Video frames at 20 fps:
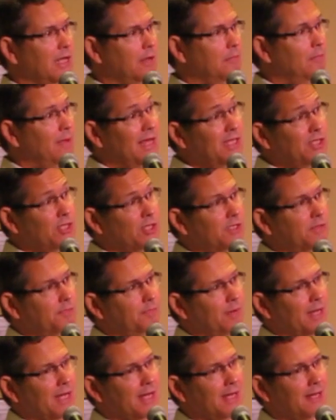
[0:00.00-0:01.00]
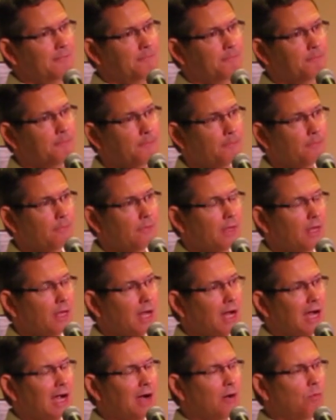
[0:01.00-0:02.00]
It may just be,
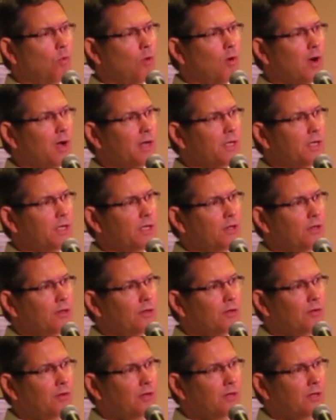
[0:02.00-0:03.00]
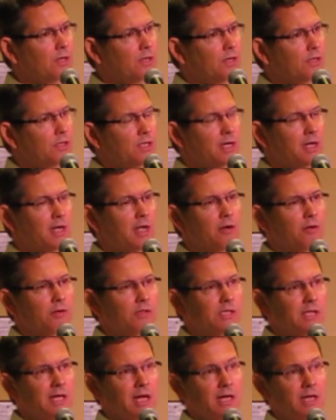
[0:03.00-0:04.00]
"I want you to
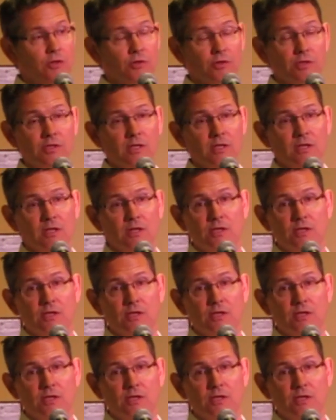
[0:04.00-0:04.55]
go say you're